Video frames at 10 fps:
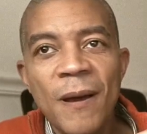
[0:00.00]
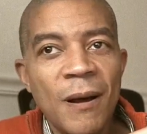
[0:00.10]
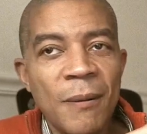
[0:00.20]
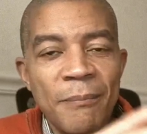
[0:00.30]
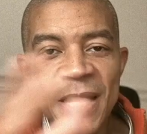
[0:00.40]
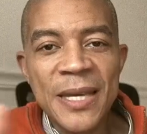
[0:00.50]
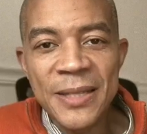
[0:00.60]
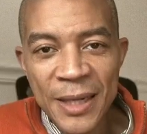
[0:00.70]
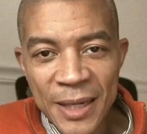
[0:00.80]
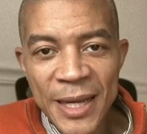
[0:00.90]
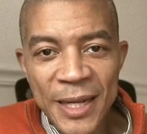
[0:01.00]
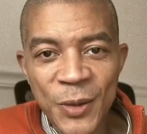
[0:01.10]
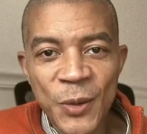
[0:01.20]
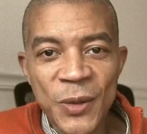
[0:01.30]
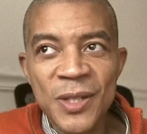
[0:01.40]
amazing
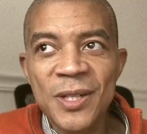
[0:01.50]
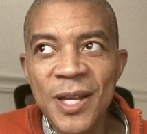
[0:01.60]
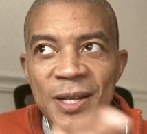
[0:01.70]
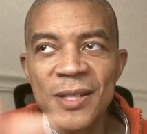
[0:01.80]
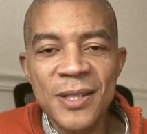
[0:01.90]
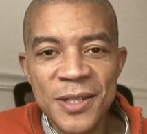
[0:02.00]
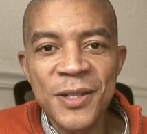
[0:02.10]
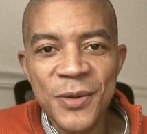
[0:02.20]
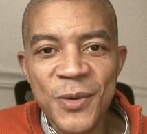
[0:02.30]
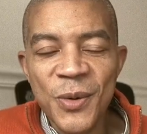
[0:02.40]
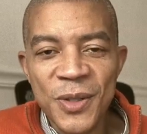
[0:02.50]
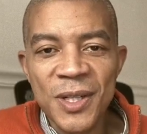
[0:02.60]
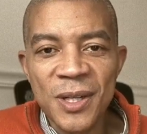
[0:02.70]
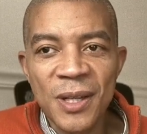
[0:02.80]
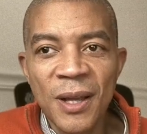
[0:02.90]
landlords that exist in New York
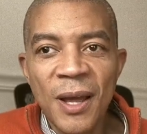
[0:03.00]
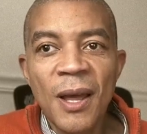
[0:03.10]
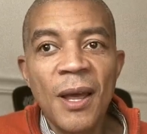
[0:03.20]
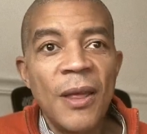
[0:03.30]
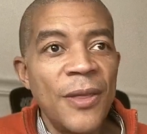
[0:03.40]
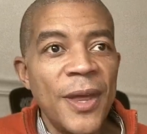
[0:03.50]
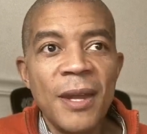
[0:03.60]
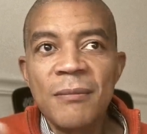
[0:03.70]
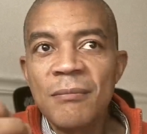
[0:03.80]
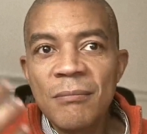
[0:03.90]
City that,